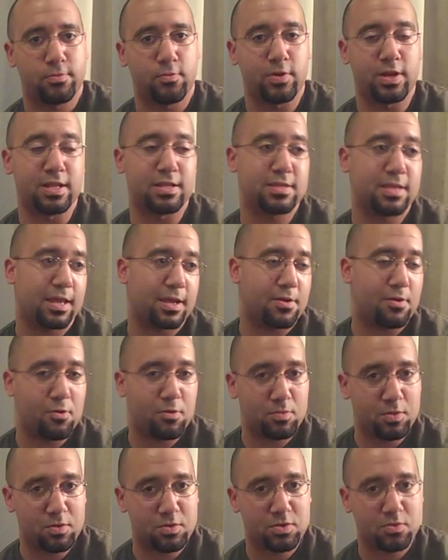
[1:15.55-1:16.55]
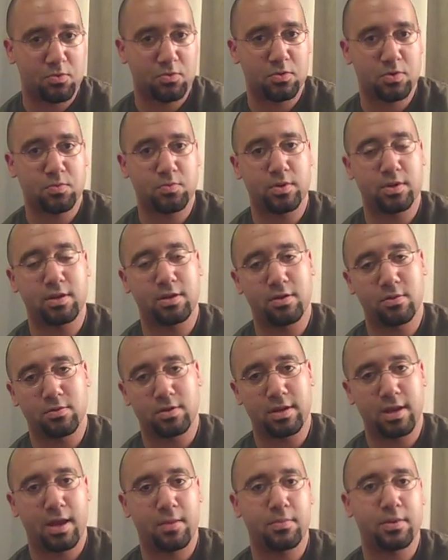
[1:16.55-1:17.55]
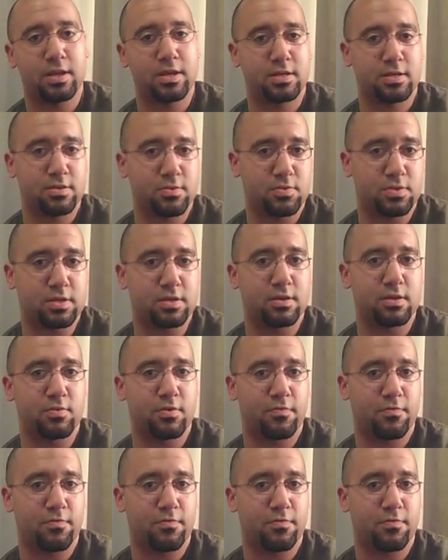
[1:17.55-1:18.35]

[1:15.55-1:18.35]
We didn't take home those awards, but the nomination was good.